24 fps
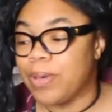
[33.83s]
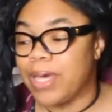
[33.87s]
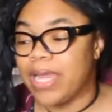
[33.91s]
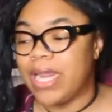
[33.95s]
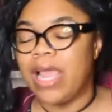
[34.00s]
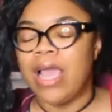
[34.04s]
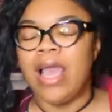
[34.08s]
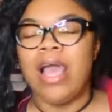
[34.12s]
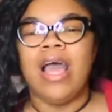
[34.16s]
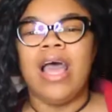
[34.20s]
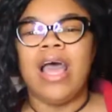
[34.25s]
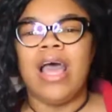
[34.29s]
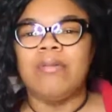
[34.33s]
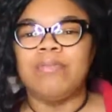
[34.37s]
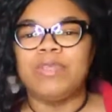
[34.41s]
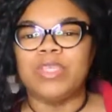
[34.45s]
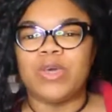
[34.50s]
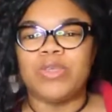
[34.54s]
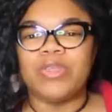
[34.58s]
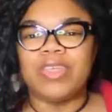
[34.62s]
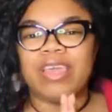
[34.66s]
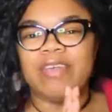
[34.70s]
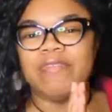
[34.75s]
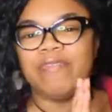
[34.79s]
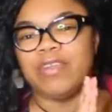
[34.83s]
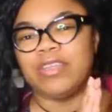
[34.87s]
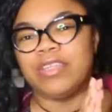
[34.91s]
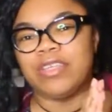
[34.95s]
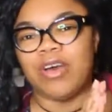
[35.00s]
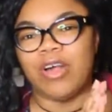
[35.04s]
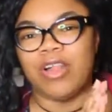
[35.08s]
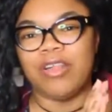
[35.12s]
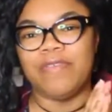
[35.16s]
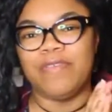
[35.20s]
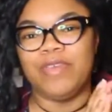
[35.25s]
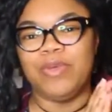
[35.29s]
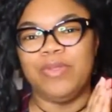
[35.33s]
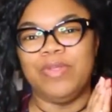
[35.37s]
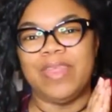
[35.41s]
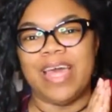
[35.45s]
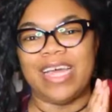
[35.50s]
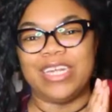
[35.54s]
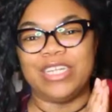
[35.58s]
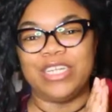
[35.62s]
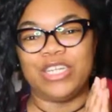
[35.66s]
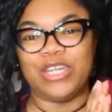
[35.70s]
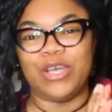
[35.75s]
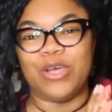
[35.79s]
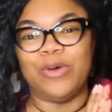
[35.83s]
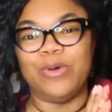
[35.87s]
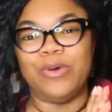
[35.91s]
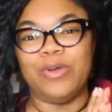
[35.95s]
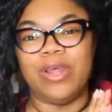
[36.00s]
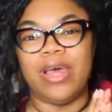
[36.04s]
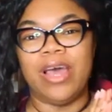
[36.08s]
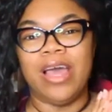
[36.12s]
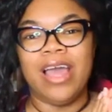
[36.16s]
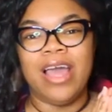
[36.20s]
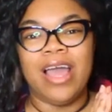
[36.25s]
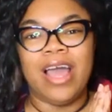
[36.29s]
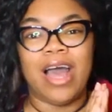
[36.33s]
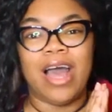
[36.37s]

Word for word: but I'm so thankful to all of you that showed